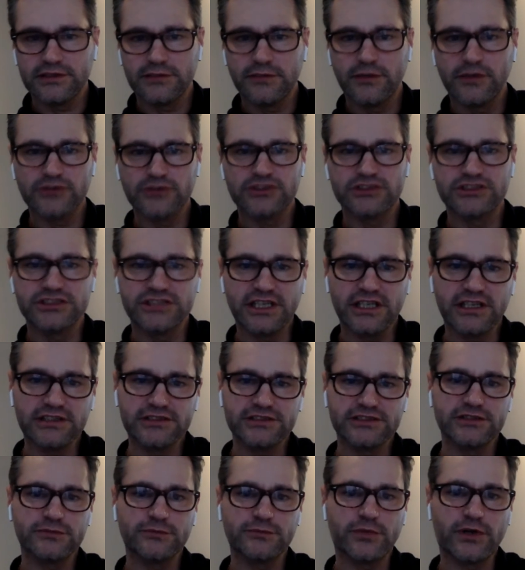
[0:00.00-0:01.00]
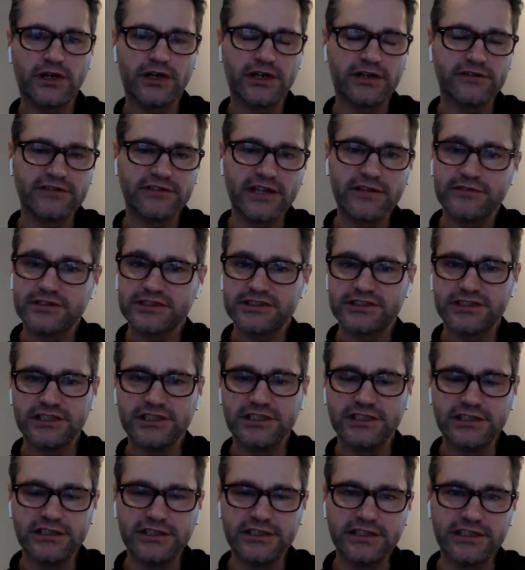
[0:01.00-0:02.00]
most challenging part I've ever
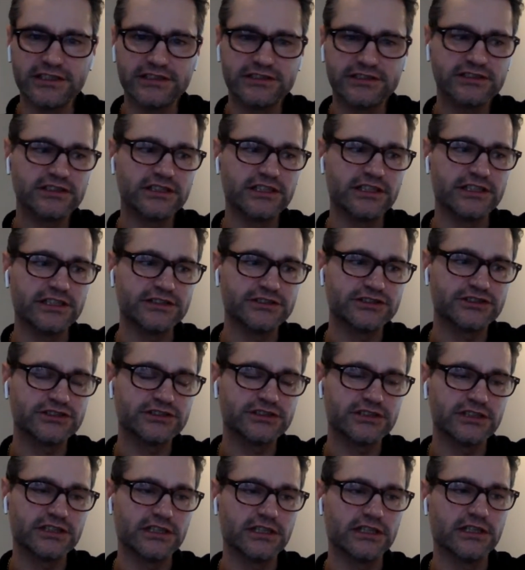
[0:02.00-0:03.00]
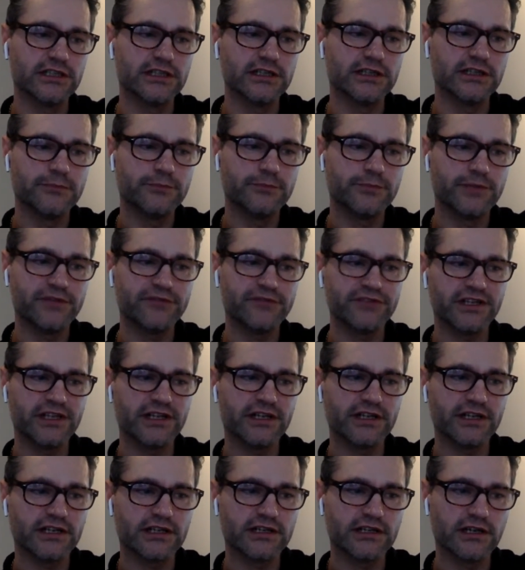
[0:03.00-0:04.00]
seen is
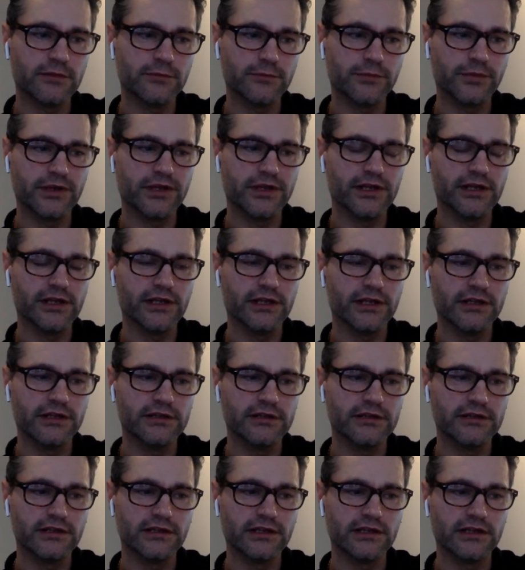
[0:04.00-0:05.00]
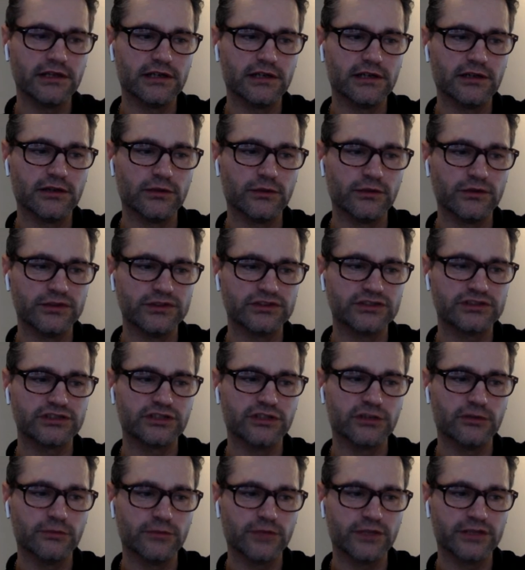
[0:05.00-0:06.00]
pivoting a company with
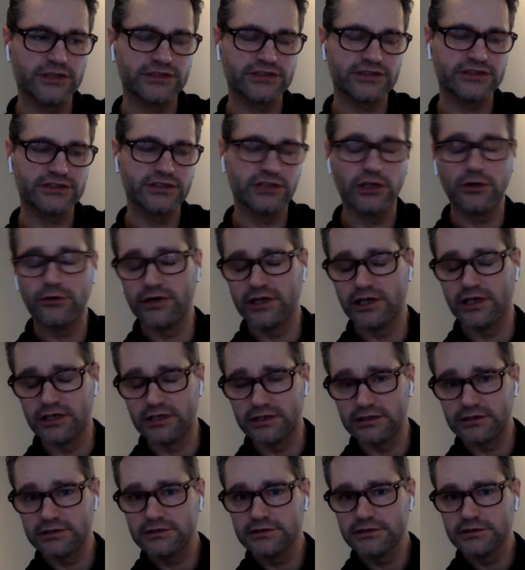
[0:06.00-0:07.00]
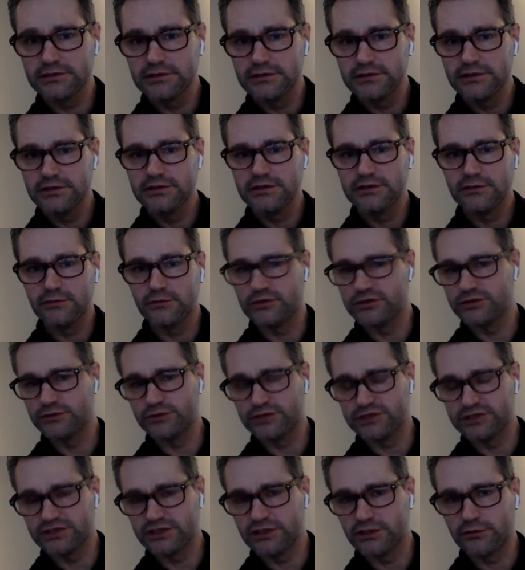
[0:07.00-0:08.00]
so much going on,
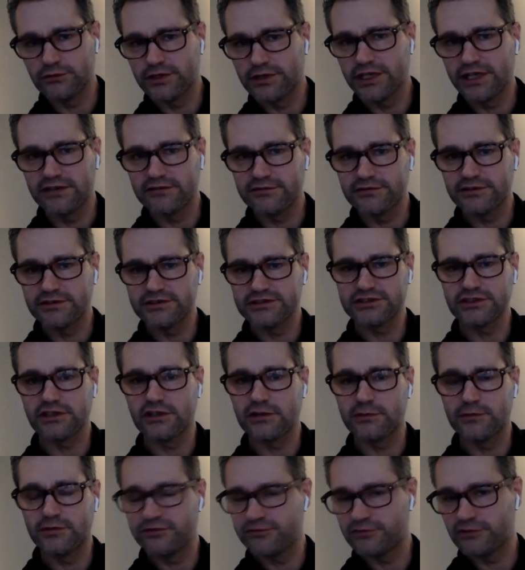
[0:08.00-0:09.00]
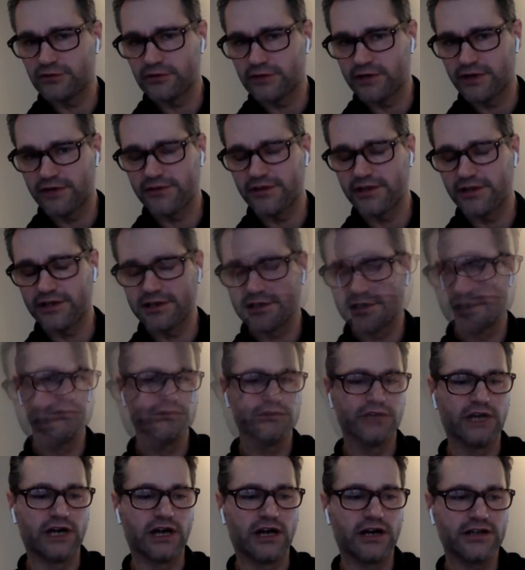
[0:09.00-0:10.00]
which no one ever saw before, I think.
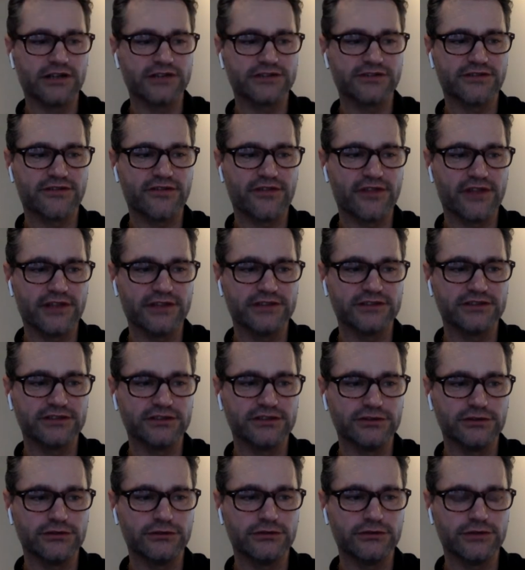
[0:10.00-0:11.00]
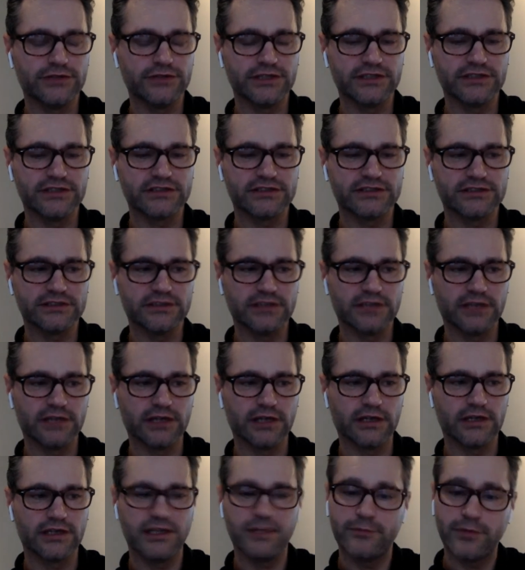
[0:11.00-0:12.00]
The hardest thing to do is
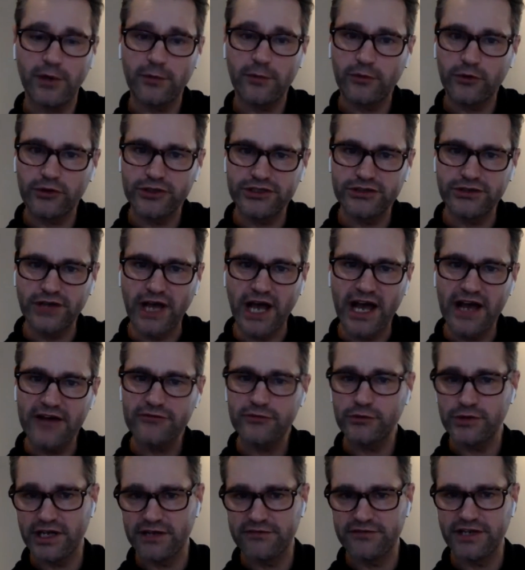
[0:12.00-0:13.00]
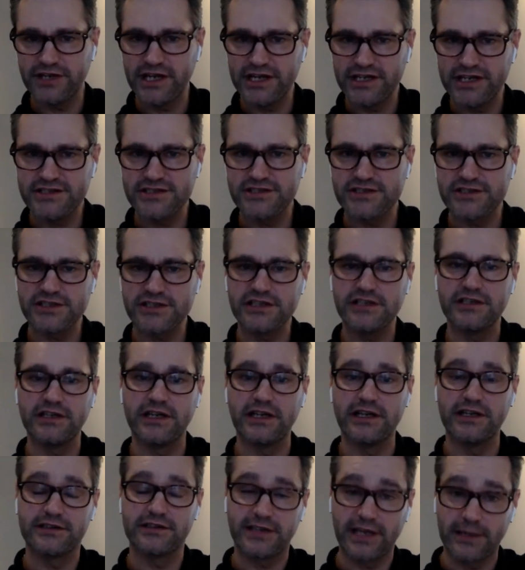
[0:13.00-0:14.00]
keep up what you have. We have an agency
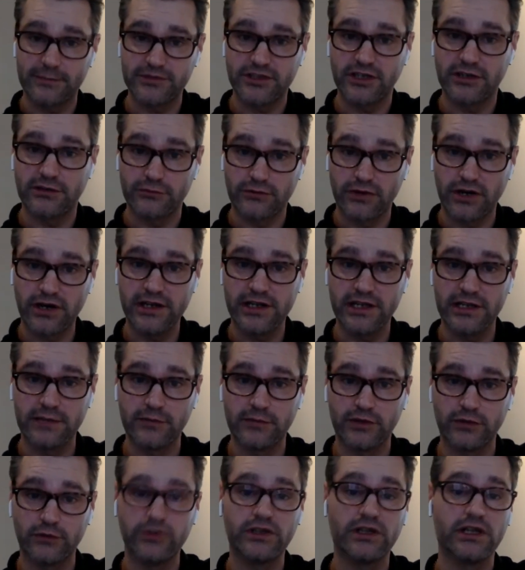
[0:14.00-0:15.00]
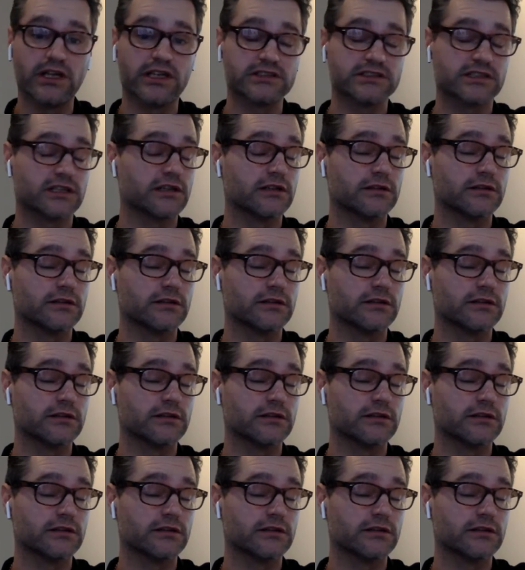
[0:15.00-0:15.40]
and it kept on running, but we lost